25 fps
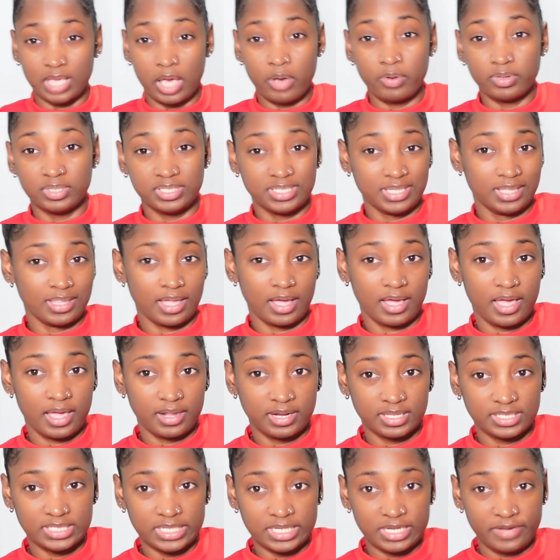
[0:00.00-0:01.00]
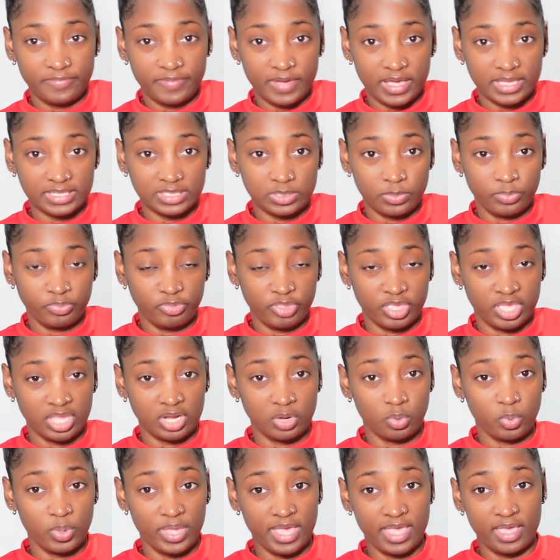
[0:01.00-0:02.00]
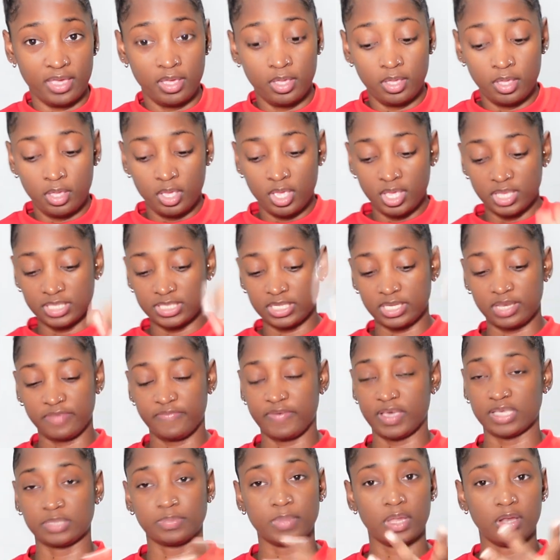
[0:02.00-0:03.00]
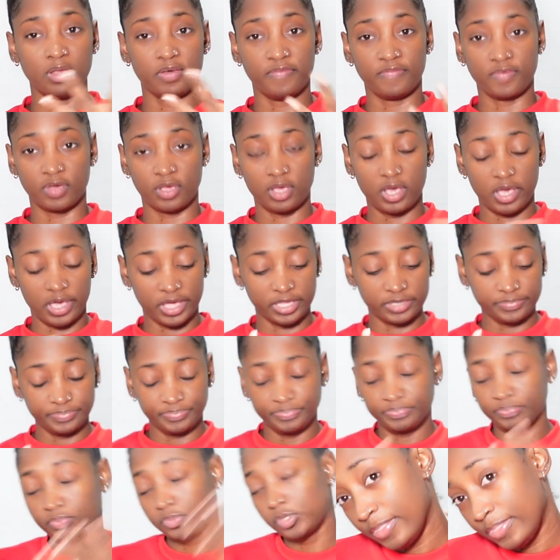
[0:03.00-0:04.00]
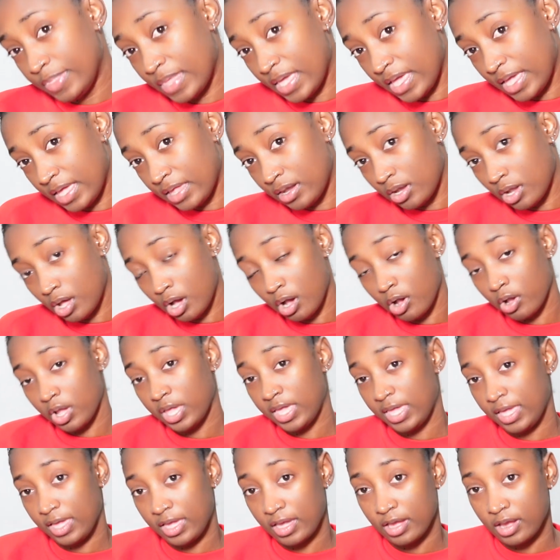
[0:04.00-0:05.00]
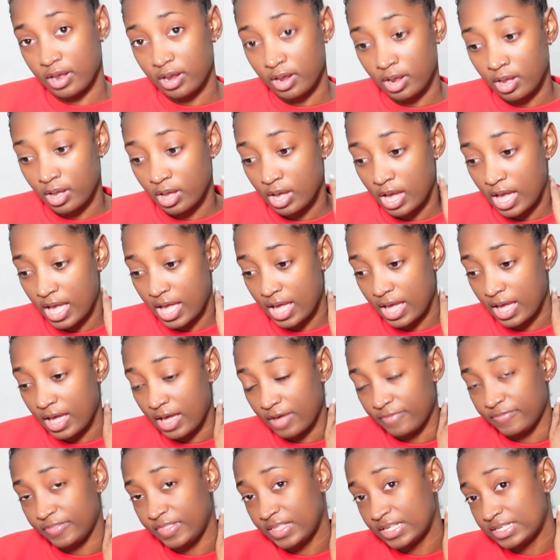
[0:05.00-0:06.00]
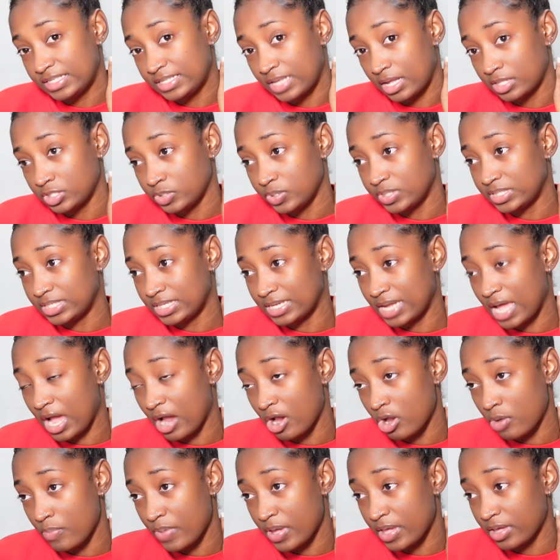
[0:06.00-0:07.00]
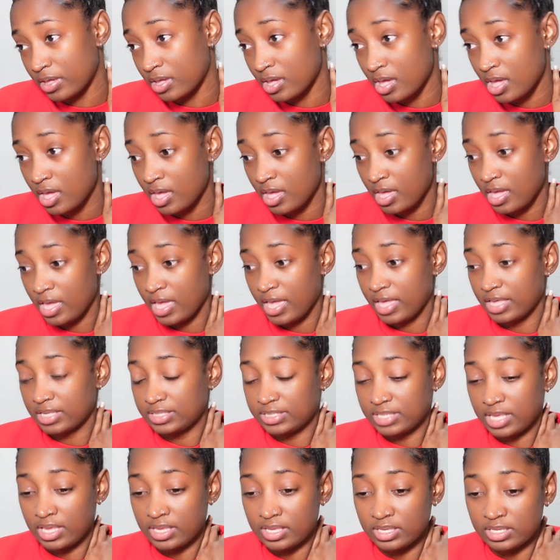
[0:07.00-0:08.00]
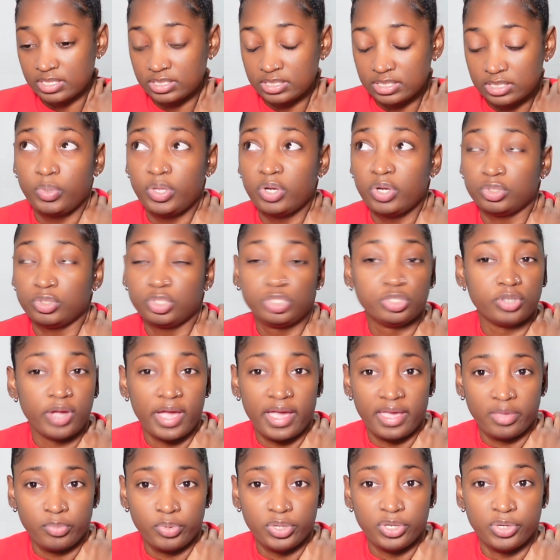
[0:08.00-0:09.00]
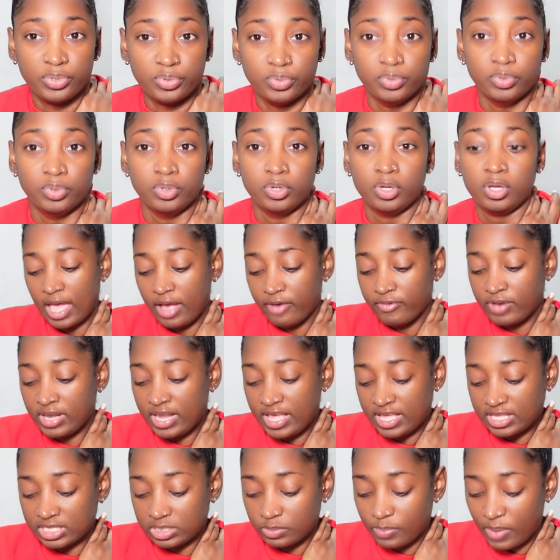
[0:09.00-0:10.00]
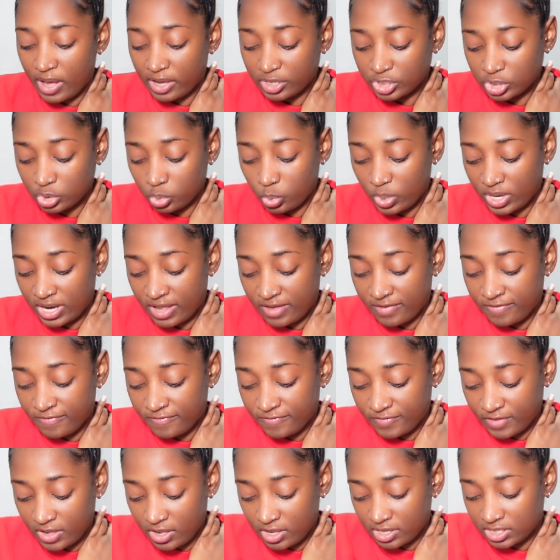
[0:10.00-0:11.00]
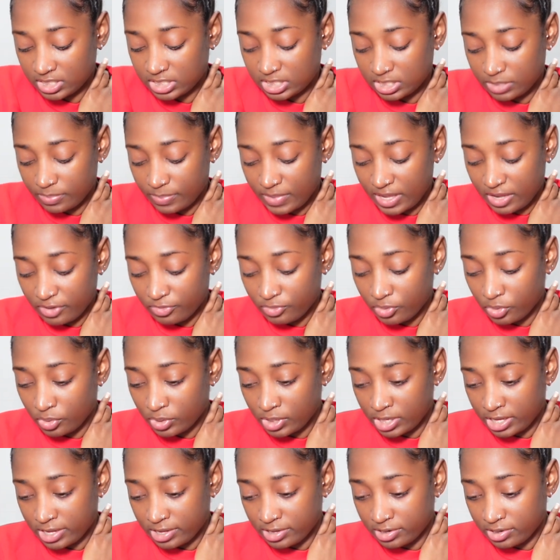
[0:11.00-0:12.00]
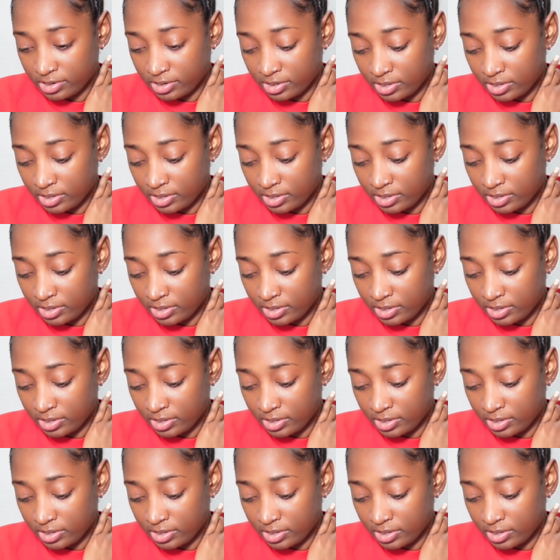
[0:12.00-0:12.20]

I would say that kind of signifies something in a way. Signifies my love for God. Then here I have this tattoo. It's in Arabic. It says, we try, we do. That relates back to when I first met Roland.